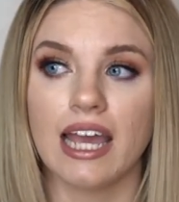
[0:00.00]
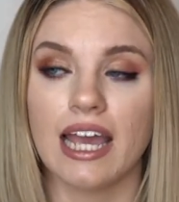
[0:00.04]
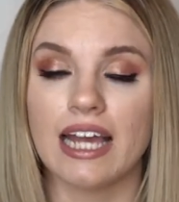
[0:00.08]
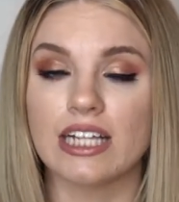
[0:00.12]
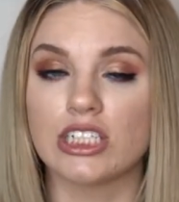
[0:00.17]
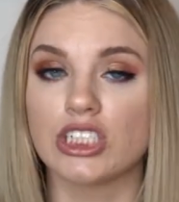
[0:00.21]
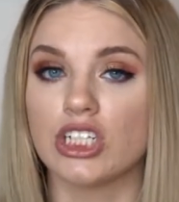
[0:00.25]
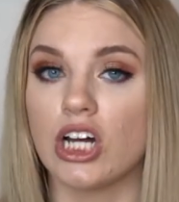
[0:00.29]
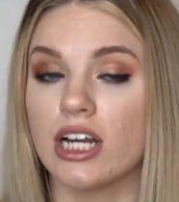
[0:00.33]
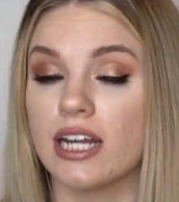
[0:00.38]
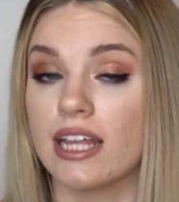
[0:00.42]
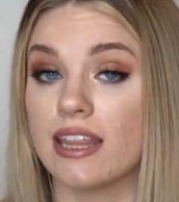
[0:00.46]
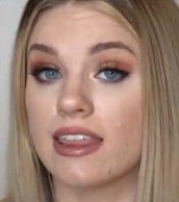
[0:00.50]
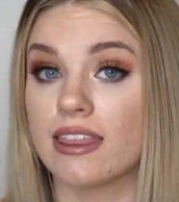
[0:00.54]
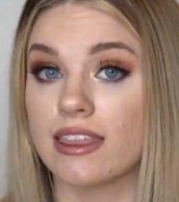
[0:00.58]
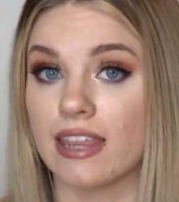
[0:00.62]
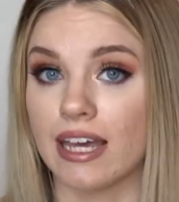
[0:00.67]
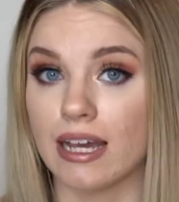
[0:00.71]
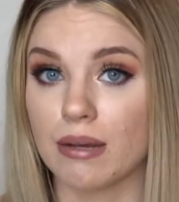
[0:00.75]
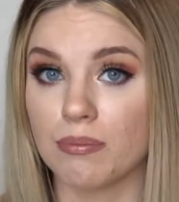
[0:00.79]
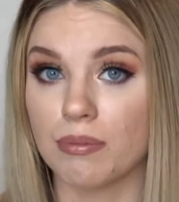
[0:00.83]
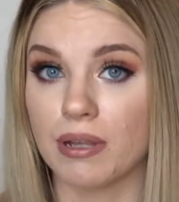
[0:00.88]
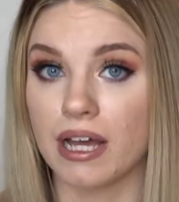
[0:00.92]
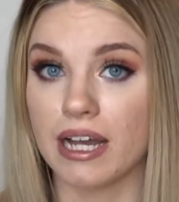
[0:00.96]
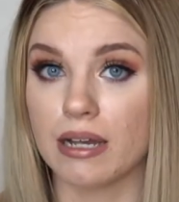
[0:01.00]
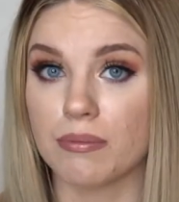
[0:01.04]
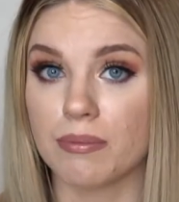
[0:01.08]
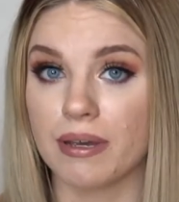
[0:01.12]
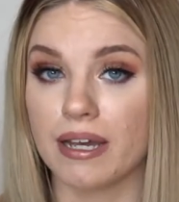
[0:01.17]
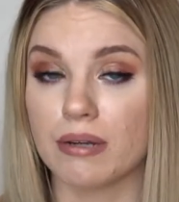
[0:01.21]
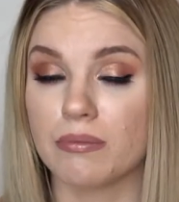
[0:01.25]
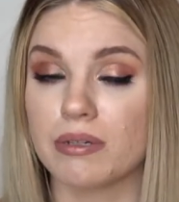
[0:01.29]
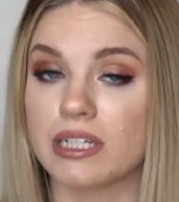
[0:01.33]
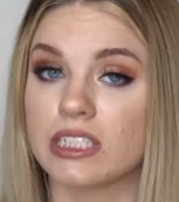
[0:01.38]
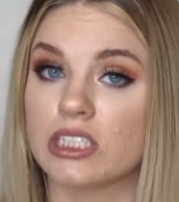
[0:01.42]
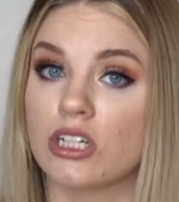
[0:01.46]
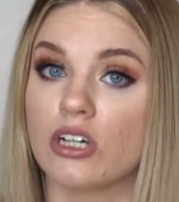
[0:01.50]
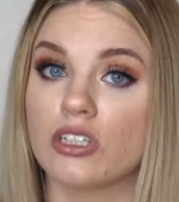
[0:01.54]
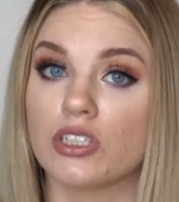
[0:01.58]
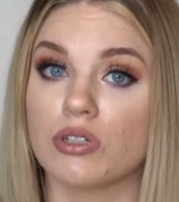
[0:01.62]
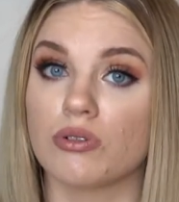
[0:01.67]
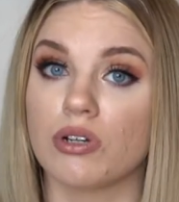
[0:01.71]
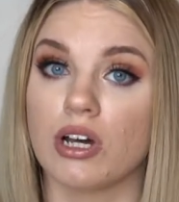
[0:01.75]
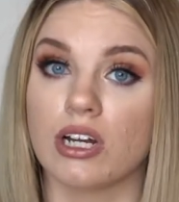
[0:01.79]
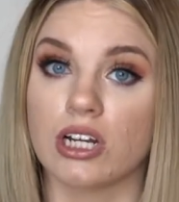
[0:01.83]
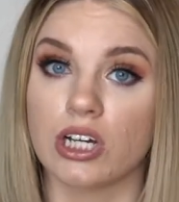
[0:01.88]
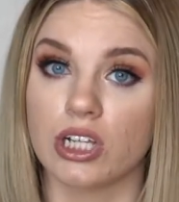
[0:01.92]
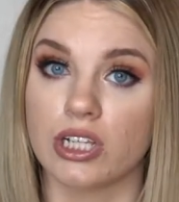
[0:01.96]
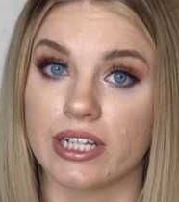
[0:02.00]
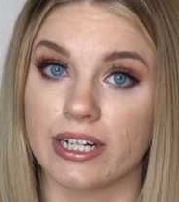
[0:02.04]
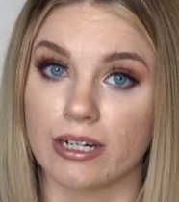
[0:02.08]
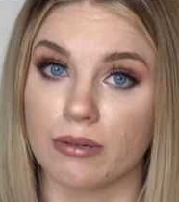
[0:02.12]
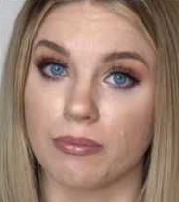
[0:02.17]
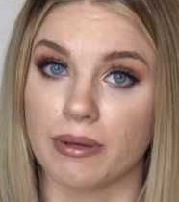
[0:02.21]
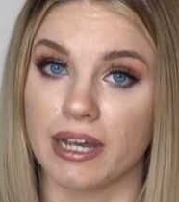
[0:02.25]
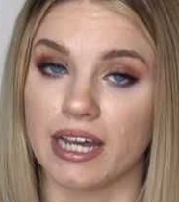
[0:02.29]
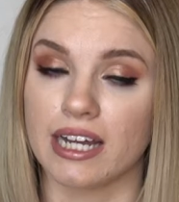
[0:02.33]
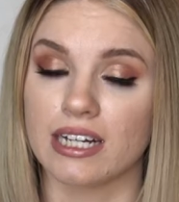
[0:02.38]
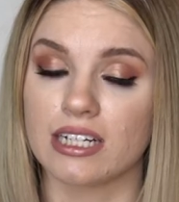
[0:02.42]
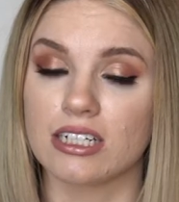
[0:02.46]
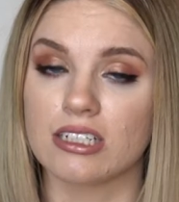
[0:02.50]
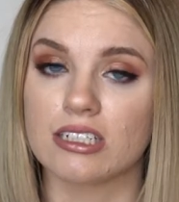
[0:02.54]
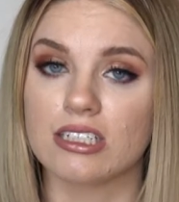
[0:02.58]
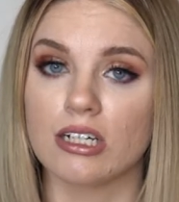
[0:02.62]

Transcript: it's not a thick black band, but it's also not a clear band.